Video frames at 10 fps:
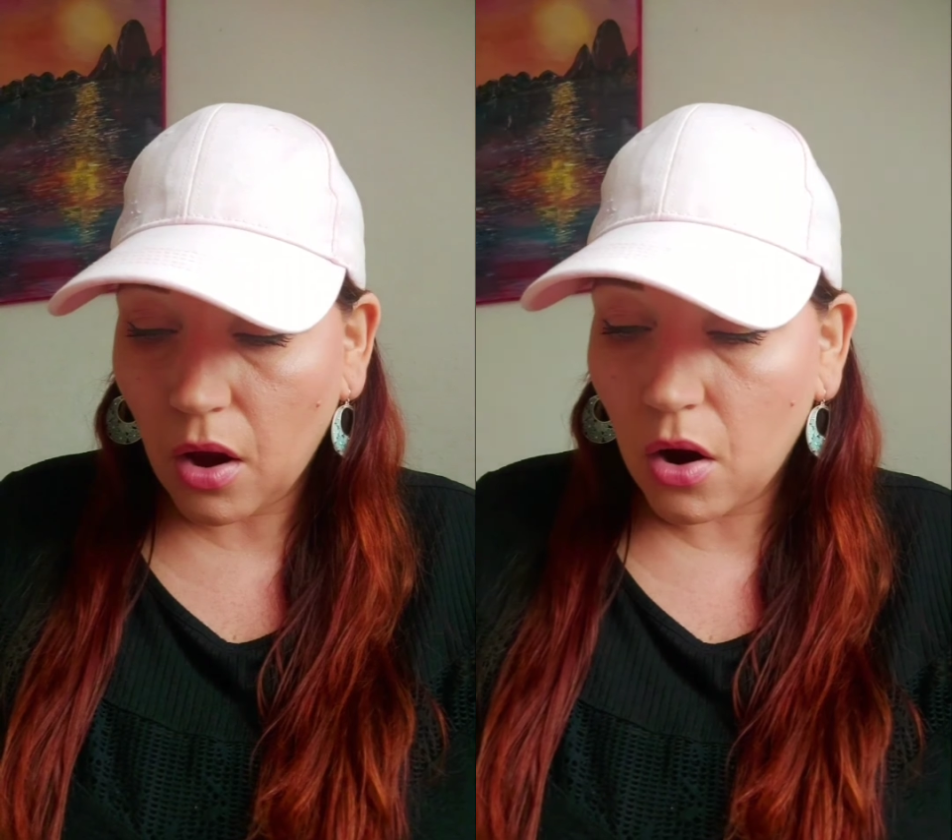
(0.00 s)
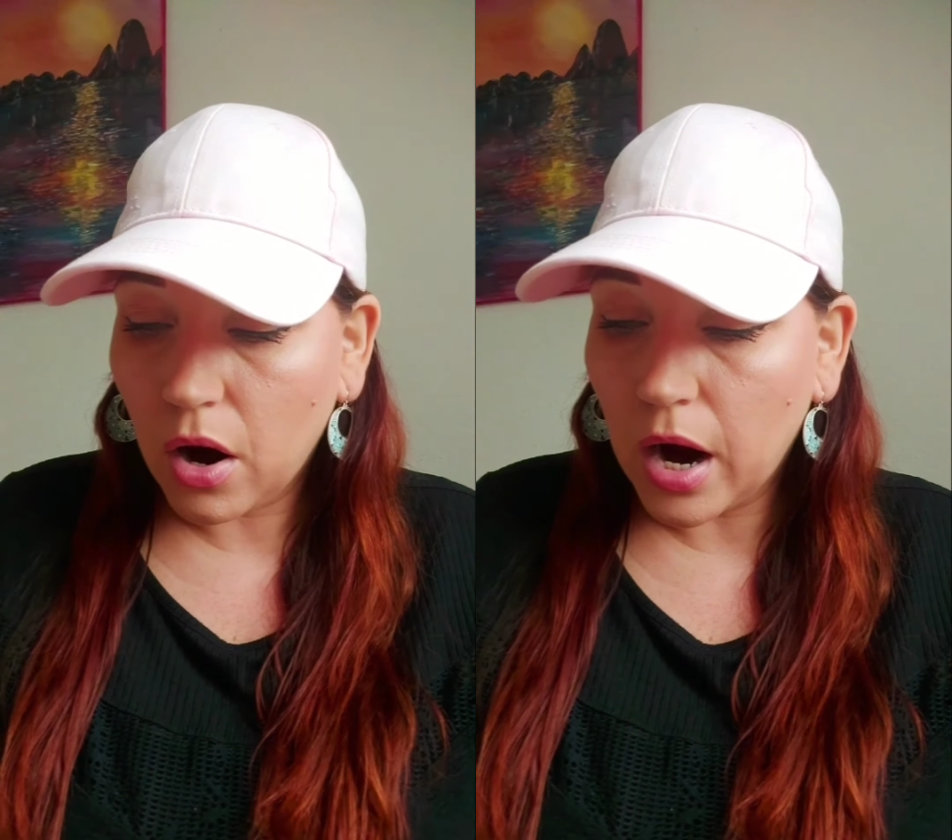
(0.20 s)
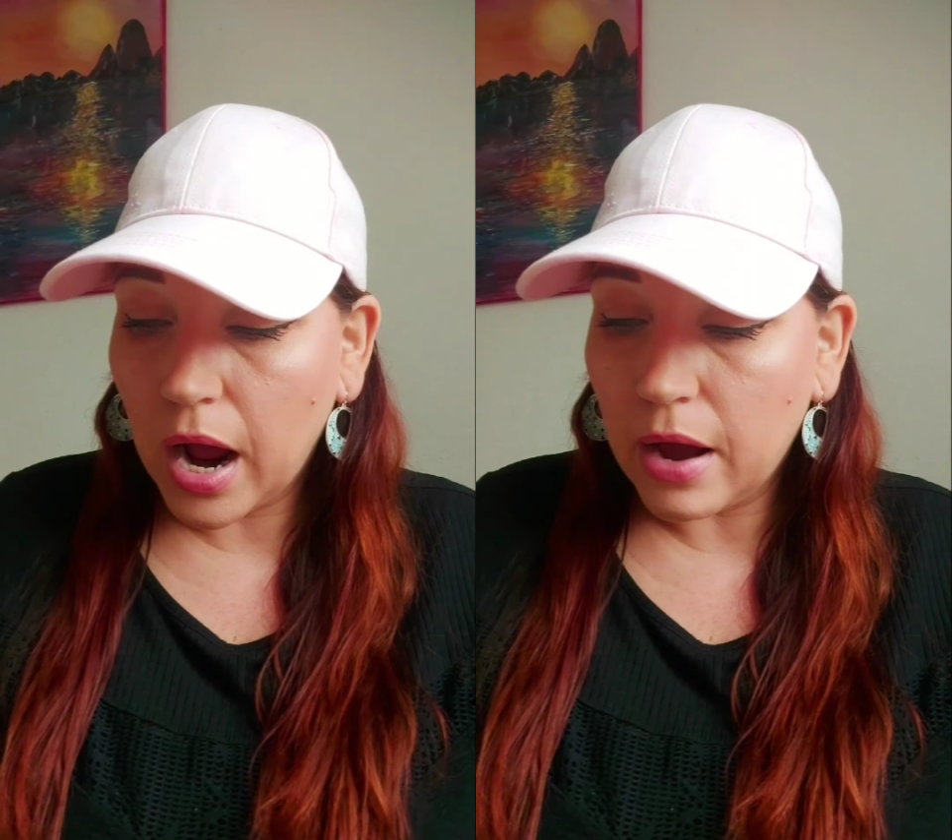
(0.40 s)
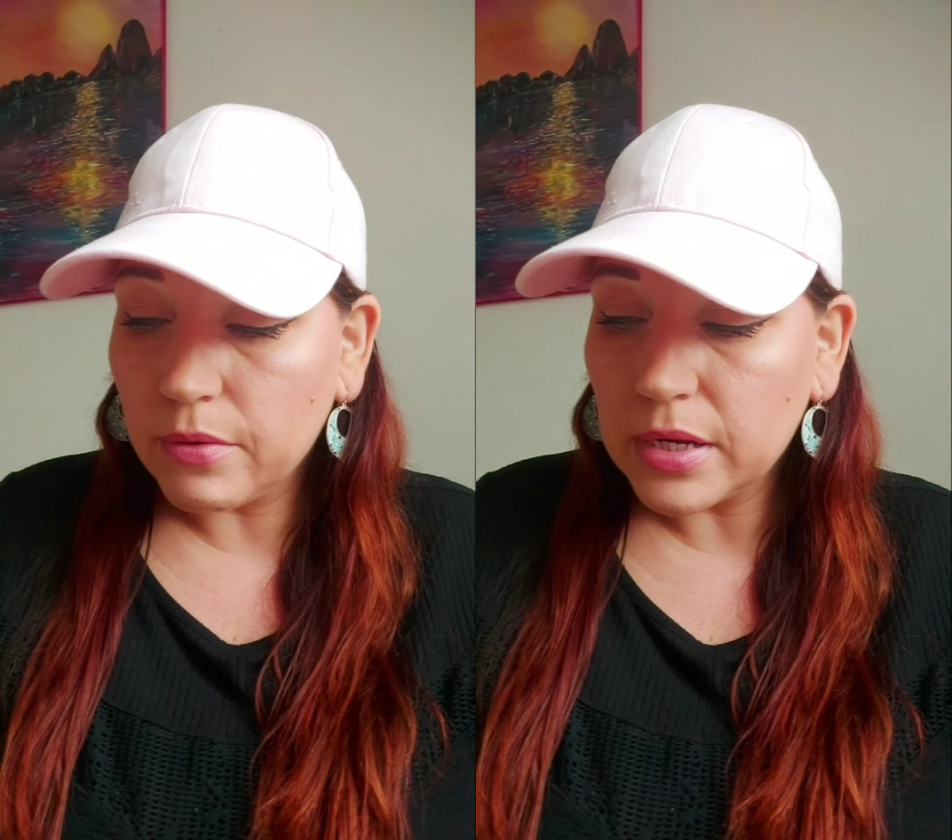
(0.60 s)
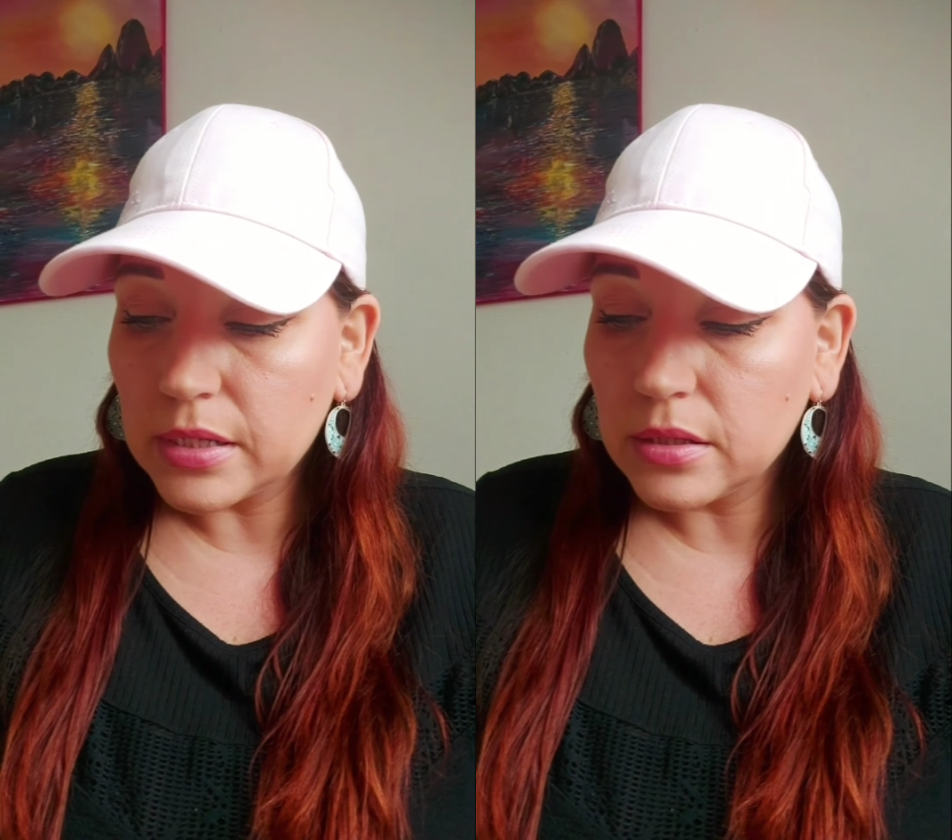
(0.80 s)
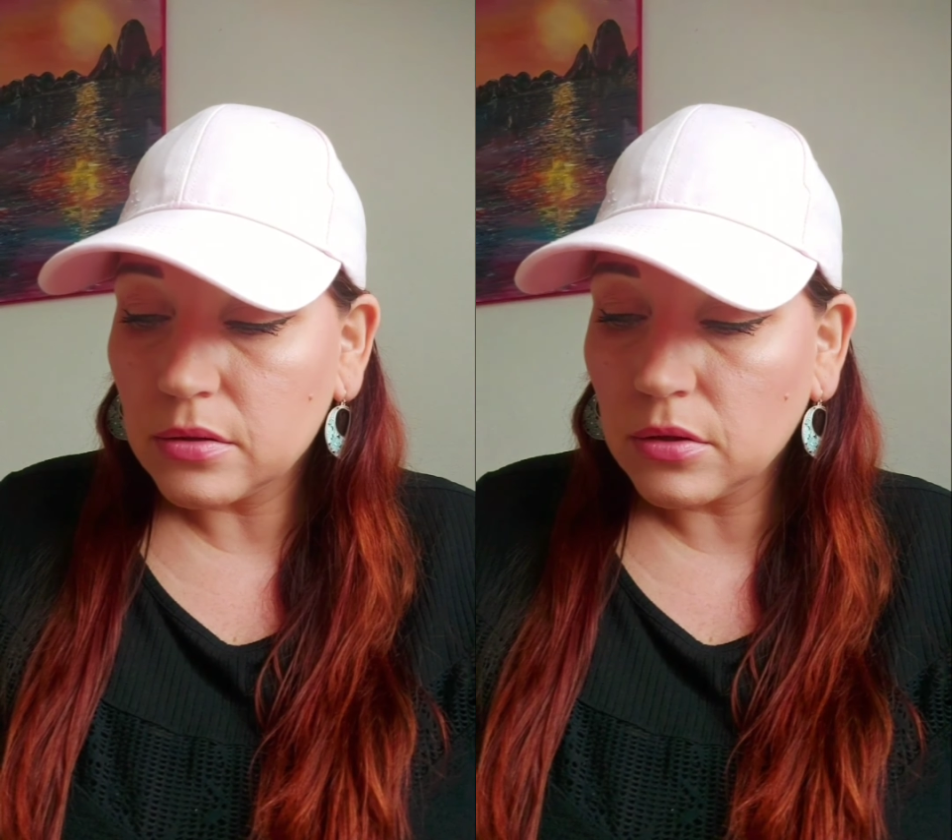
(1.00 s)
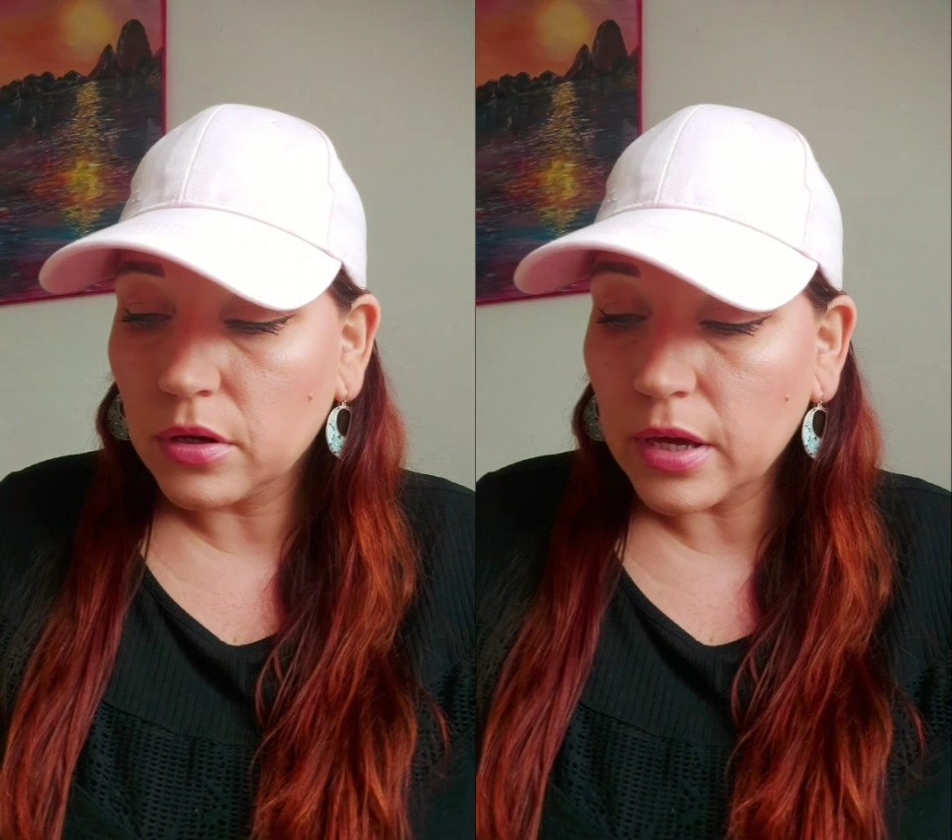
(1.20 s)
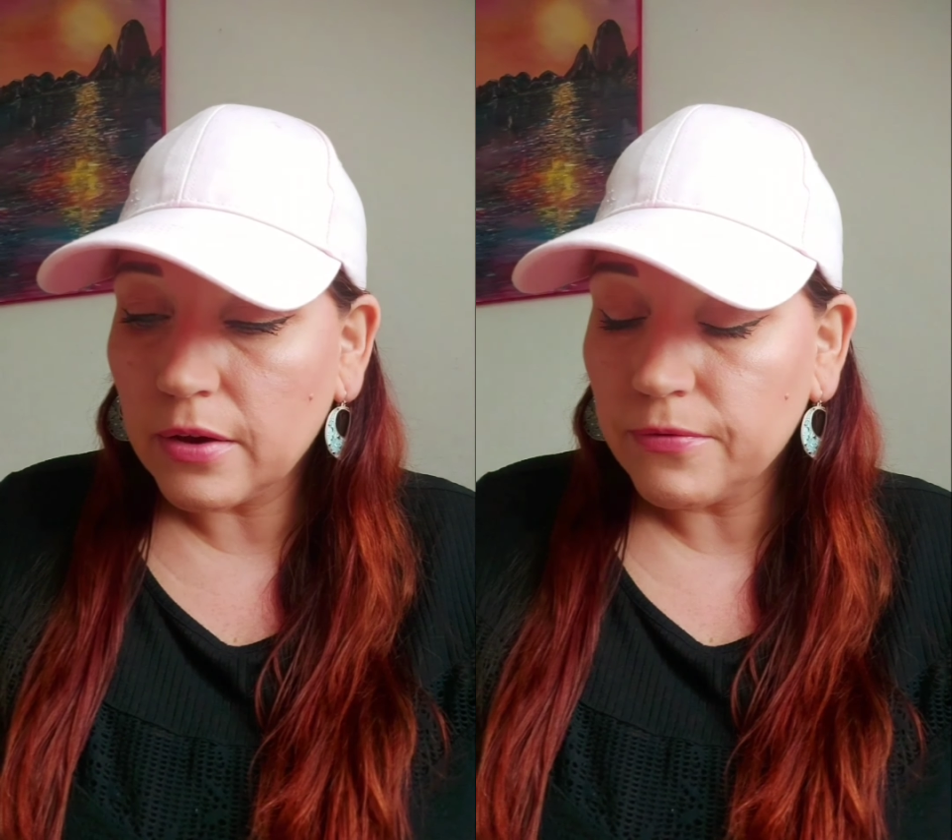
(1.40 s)
Or I was
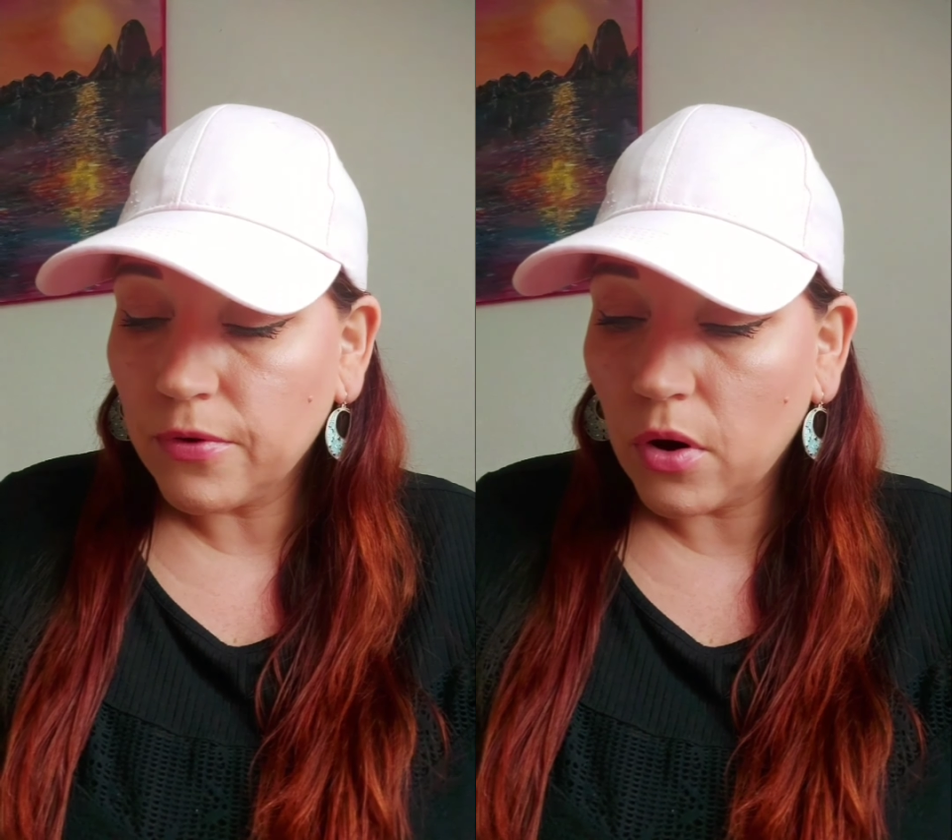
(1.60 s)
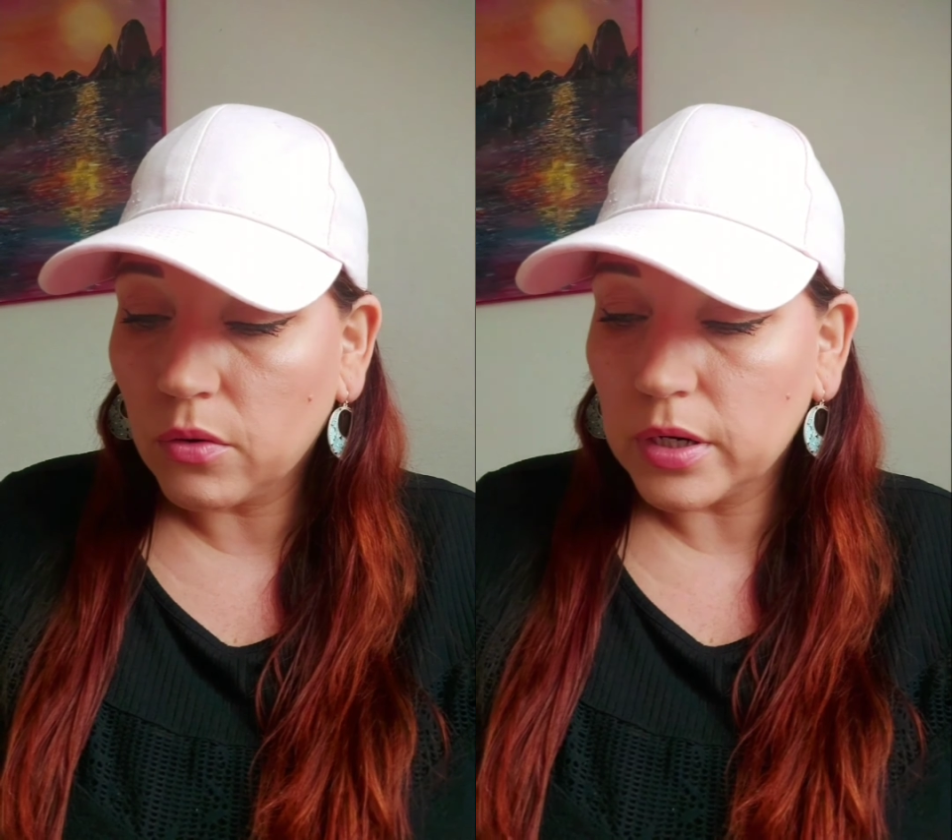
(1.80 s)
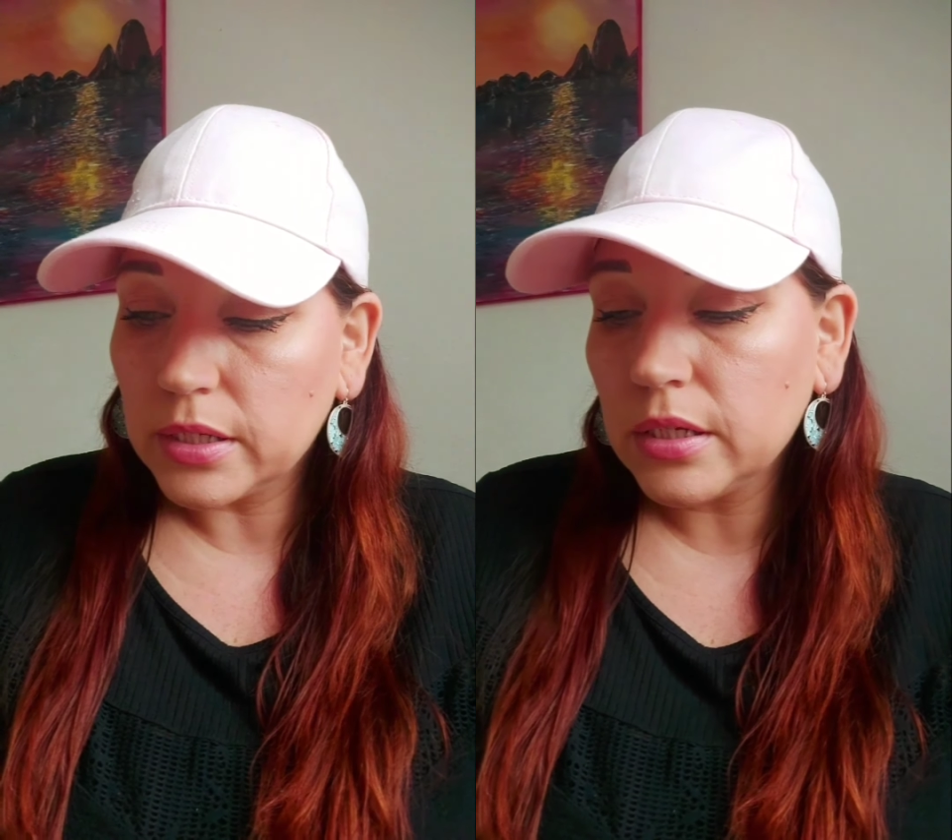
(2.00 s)
looking forward